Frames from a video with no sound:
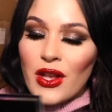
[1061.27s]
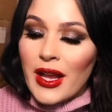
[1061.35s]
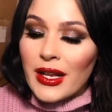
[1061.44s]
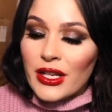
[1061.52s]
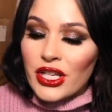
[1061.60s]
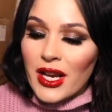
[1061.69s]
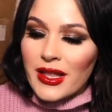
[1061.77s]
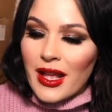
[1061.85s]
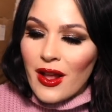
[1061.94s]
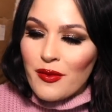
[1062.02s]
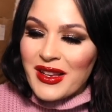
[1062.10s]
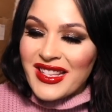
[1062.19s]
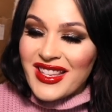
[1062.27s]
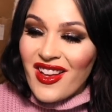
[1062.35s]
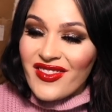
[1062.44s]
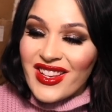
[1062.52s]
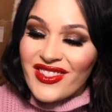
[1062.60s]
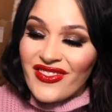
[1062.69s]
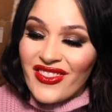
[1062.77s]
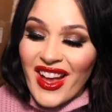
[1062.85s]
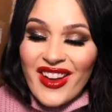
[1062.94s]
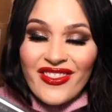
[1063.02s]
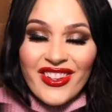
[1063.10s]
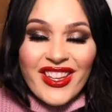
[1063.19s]
So I got to check that out myself. That's
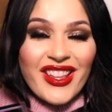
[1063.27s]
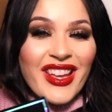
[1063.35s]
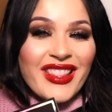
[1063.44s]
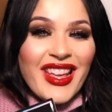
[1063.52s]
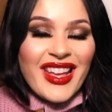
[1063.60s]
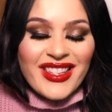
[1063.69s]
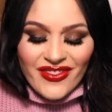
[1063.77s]
I really like that.